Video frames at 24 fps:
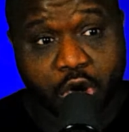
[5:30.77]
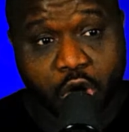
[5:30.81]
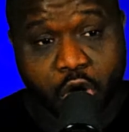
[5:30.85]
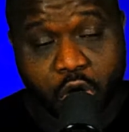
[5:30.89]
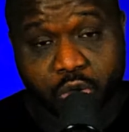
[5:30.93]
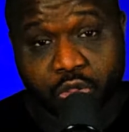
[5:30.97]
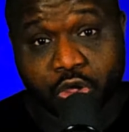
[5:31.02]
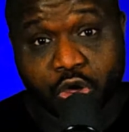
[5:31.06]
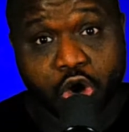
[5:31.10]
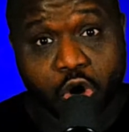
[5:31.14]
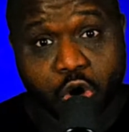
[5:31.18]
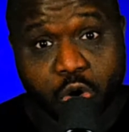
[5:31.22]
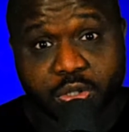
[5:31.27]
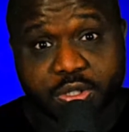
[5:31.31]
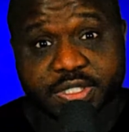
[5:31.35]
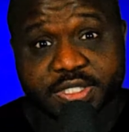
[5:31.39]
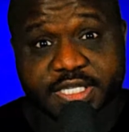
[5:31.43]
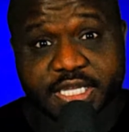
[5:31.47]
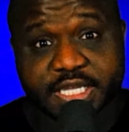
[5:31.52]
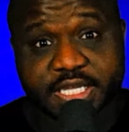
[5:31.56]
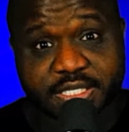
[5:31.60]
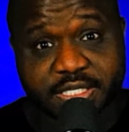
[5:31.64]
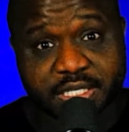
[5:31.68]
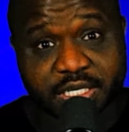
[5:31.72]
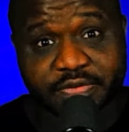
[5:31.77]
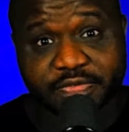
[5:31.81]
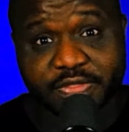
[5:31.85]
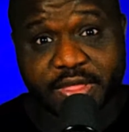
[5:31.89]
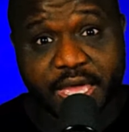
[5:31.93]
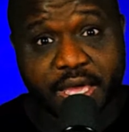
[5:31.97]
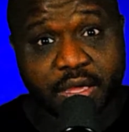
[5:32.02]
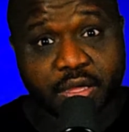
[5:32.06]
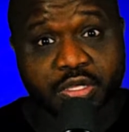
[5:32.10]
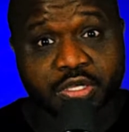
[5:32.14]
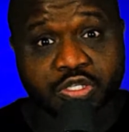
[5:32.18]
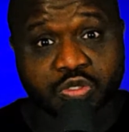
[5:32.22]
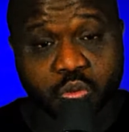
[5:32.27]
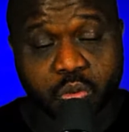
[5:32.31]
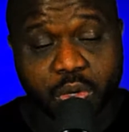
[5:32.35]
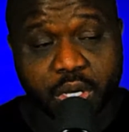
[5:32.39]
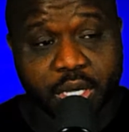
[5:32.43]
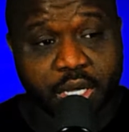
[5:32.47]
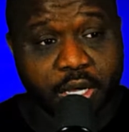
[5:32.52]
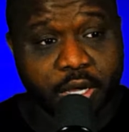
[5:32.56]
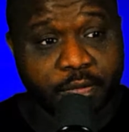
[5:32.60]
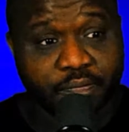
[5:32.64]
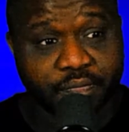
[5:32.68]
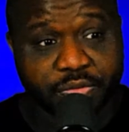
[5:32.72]
the whole season of that as
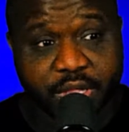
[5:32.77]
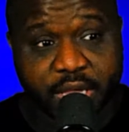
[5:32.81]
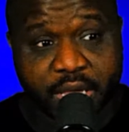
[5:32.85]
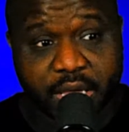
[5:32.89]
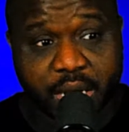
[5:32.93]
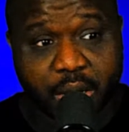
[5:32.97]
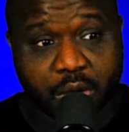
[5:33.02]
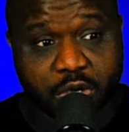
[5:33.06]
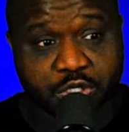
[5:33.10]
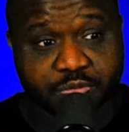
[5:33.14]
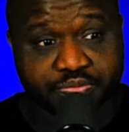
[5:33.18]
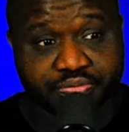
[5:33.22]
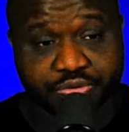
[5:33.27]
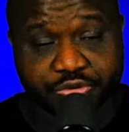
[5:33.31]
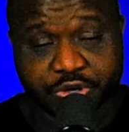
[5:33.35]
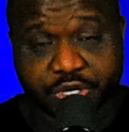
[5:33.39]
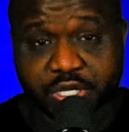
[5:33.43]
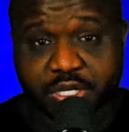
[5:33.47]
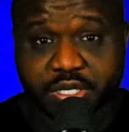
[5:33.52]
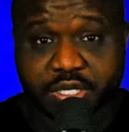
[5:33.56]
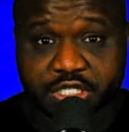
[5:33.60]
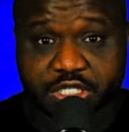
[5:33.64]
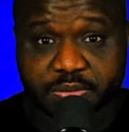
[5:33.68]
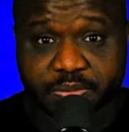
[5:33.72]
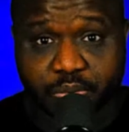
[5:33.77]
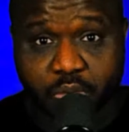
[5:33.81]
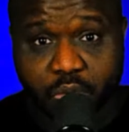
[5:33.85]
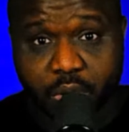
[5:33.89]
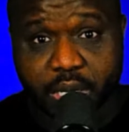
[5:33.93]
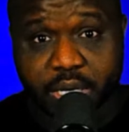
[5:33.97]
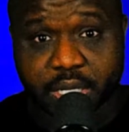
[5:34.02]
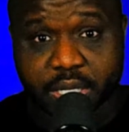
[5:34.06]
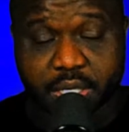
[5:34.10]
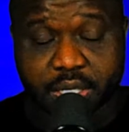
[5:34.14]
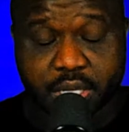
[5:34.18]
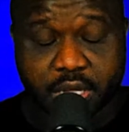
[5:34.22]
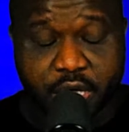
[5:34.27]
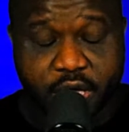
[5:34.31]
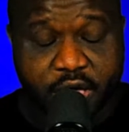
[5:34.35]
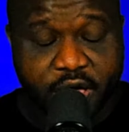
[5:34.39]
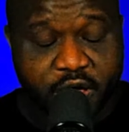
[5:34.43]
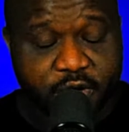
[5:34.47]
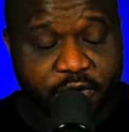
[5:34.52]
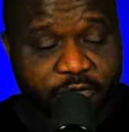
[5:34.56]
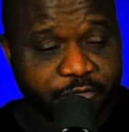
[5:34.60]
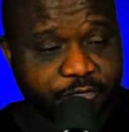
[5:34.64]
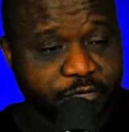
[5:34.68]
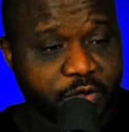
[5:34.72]
well, and I was pretty disappointed.
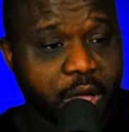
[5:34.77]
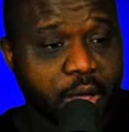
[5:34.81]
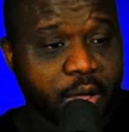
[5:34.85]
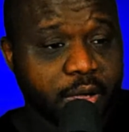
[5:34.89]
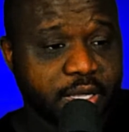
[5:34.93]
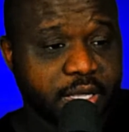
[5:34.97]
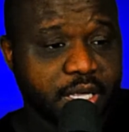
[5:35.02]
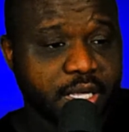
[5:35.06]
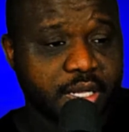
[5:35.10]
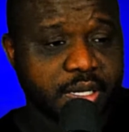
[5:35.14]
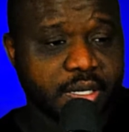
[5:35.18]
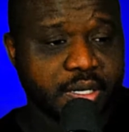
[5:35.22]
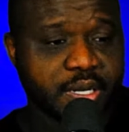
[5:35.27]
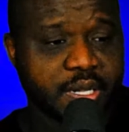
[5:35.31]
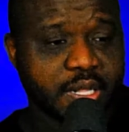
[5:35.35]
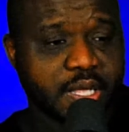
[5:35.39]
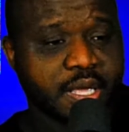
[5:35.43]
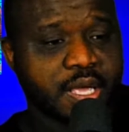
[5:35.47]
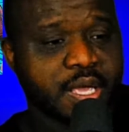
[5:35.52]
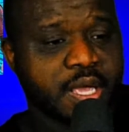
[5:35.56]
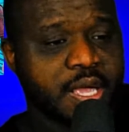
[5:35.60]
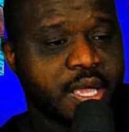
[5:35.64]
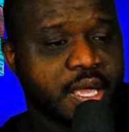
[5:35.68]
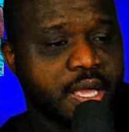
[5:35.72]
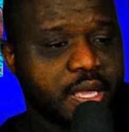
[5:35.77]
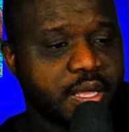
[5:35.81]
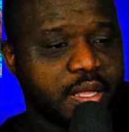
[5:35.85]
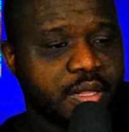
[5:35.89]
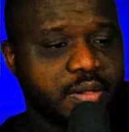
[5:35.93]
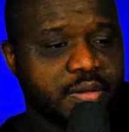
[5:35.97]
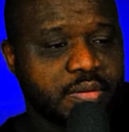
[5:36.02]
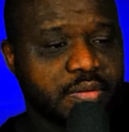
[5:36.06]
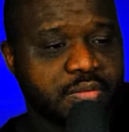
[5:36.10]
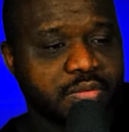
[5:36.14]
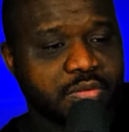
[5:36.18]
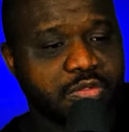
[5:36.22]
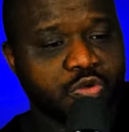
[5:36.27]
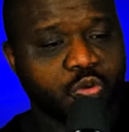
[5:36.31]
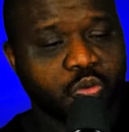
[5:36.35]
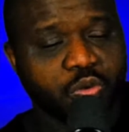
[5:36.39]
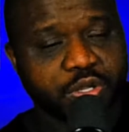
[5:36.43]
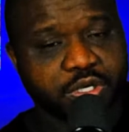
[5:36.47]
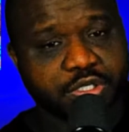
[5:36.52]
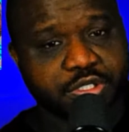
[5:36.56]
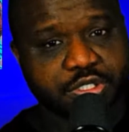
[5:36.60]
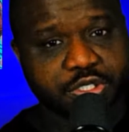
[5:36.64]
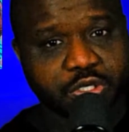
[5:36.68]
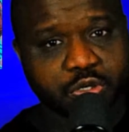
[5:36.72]
Falcon and the
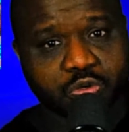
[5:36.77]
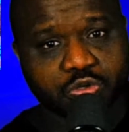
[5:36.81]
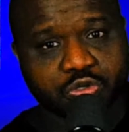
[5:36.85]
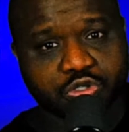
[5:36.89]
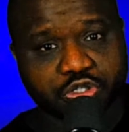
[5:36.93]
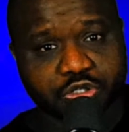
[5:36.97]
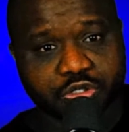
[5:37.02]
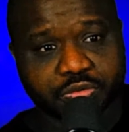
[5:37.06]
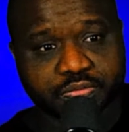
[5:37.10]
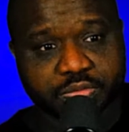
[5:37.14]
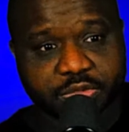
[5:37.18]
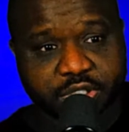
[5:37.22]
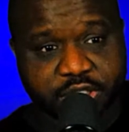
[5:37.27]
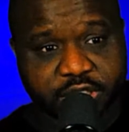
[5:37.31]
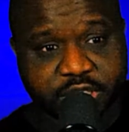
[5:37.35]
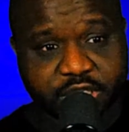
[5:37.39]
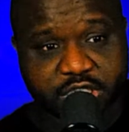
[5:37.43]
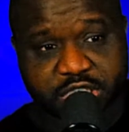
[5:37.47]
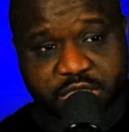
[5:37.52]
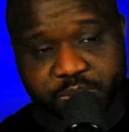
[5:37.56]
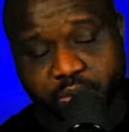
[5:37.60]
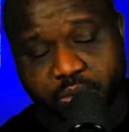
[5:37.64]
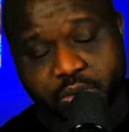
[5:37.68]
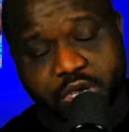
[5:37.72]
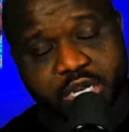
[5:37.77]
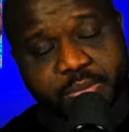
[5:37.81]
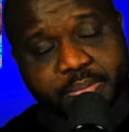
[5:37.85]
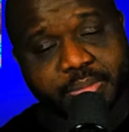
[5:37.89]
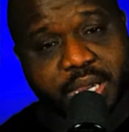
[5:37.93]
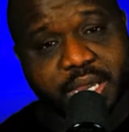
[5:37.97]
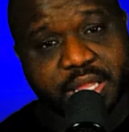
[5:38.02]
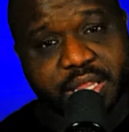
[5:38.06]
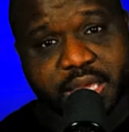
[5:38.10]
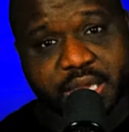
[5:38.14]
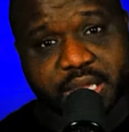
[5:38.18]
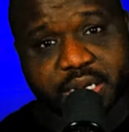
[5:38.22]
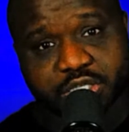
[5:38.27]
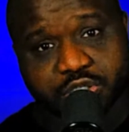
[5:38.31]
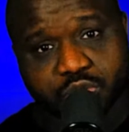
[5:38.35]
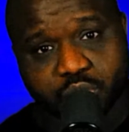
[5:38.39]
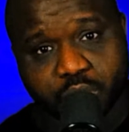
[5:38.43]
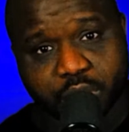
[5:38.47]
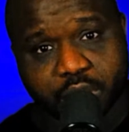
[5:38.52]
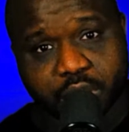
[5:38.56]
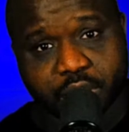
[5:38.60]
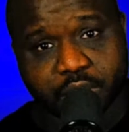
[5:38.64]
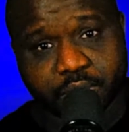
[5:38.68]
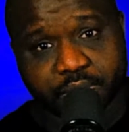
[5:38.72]
Winter Soldier, disappointed by that as
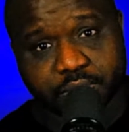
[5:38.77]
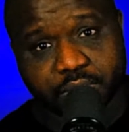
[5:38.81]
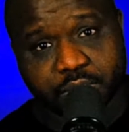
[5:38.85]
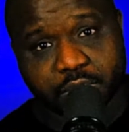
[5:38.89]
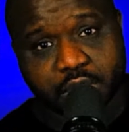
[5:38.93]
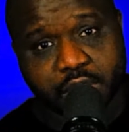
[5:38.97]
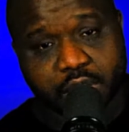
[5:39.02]
well.